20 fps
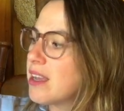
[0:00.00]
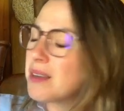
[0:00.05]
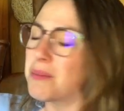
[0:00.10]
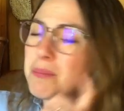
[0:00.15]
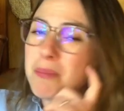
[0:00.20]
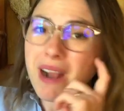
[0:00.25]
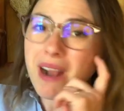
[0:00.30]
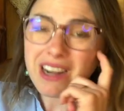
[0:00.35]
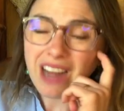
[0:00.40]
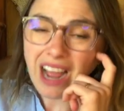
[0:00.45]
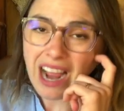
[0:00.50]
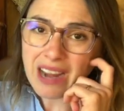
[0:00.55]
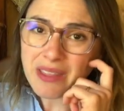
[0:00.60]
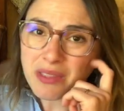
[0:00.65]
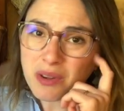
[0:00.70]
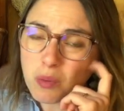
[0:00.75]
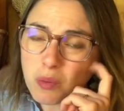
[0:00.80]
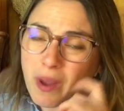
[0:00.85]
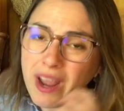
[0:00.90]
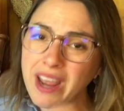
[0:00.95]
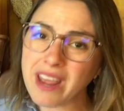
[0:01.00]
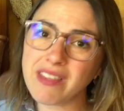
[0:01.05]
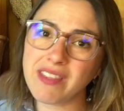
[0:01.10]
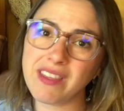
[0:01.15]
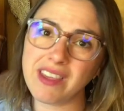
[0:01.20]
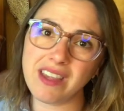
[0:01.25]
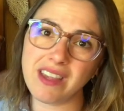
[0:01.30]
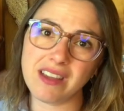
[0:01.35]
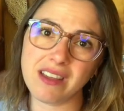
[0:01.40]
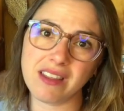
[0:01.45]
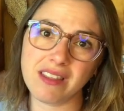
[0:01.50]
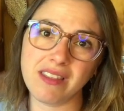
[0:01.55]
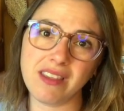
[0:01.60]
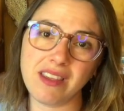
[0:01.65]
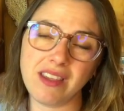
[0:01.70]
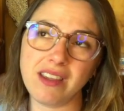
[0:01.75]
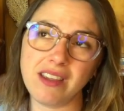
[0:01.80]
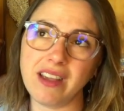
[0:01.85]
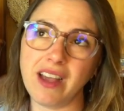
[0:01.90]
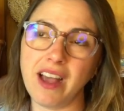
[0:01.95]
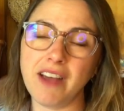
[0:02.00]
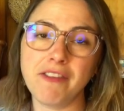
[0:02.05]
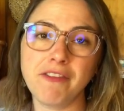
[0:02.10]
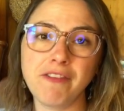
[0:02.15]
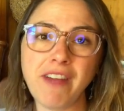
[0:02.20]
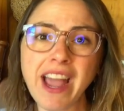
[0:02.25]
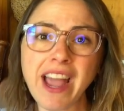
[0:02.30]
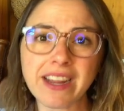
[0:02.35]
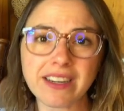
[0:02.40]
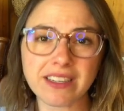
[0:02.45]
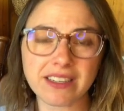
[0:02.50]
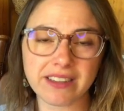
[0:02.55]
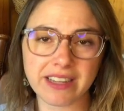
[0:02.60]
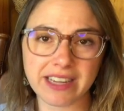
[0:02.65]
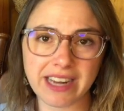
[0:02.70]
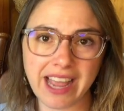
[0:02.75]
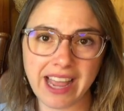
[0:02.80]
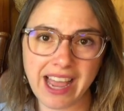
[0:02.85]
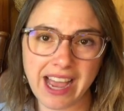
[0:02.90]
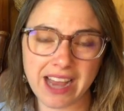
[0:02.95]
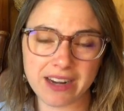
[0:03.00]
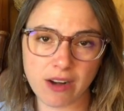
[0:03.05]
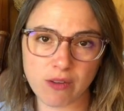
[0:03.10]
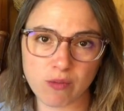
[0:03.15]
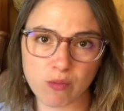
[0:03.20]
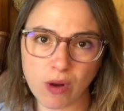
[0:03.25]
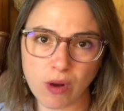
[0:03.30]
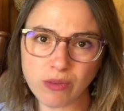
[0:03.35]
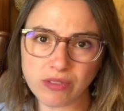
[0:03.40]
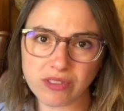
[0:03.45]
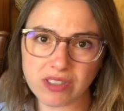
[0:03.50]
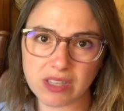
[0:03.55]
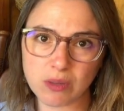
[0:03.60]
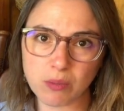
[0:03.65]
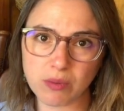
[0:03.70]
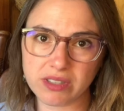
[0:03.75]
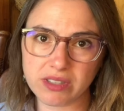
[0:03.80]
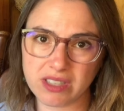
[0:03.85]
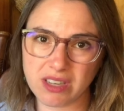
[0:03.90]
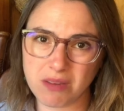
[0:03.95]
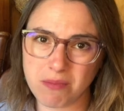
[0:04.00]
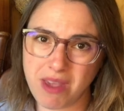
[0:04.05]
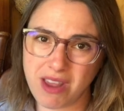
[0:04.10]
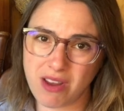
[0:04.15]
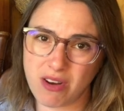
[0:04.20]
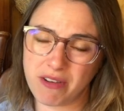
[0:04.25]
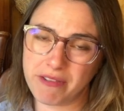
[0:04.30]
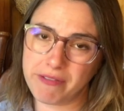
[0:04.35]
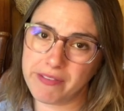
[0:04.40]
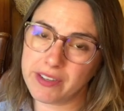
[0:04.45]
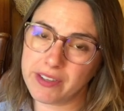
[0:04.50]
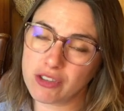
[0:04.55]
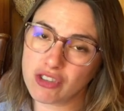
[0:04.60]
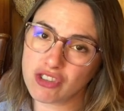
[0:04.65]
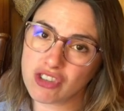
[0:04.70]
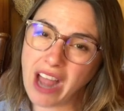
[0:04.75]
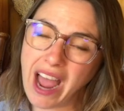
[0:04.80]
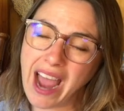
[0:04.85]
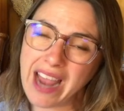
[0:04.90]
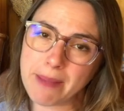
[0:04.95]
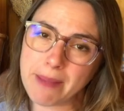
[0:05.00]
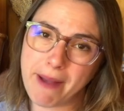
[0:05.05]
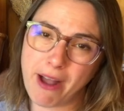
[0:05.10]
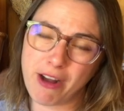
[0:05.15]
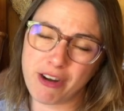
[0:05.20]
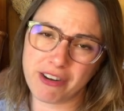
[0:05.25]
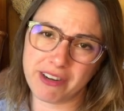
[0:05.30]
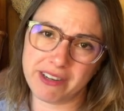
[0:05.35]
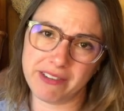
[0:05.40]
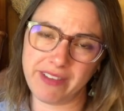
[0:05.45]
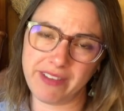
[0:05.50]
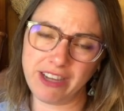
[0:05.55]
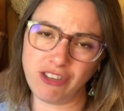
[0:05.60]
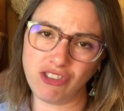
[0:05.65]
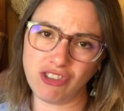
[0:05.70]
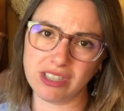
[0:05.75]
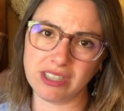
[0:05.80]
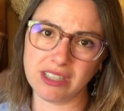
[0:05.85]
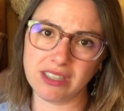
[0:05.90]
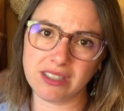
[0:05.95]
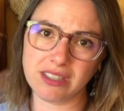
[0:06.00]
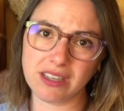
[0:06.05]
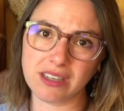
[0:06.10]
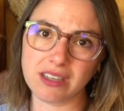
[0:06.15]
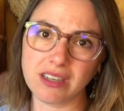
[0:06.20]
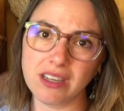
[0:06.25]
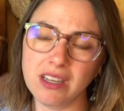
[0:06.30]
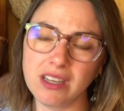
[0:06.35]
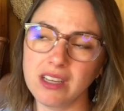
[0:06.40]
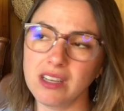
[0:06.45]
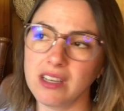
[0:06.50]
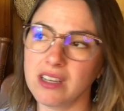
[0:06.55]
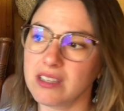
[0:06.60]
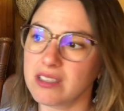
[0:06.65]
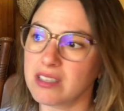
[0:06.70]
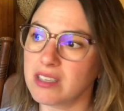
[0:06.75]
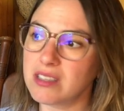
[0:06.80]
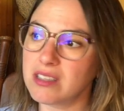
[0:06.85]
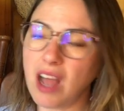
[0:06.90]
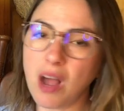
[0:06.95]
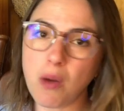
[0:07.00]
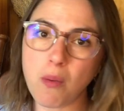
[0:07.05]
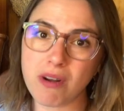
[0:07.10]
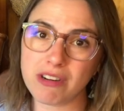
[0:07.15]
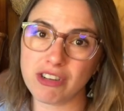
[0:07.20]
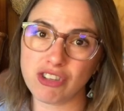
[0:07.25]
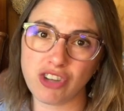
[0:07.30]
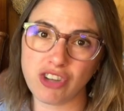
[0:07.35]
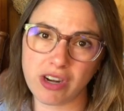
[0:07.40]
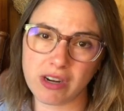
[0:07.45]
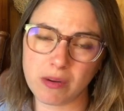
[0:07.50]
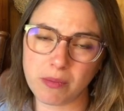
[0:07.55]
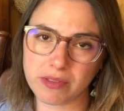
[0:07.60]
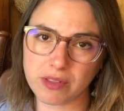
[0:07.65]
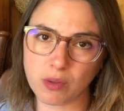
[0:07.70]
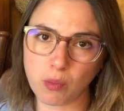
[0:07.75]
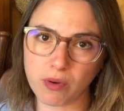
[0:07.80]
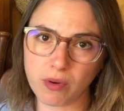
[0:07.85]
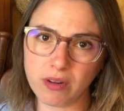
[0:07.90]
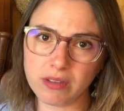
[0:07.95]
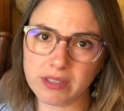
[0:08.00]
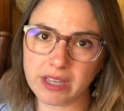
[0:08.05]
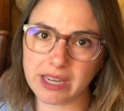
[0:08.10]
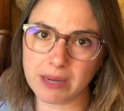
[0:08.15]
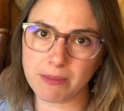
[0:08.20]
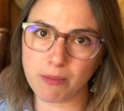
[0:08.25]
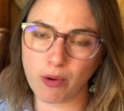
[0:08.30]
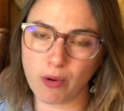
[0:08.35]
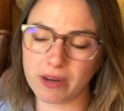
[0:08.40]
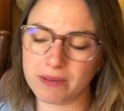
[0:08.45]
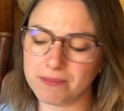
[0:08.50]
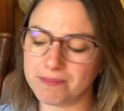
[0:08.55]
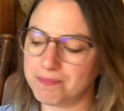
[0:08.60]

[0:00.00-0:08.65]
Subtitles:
But either way, the effect that it had on Rosie was to make her feel shy about her inventions and to not want to share it with the world anymore.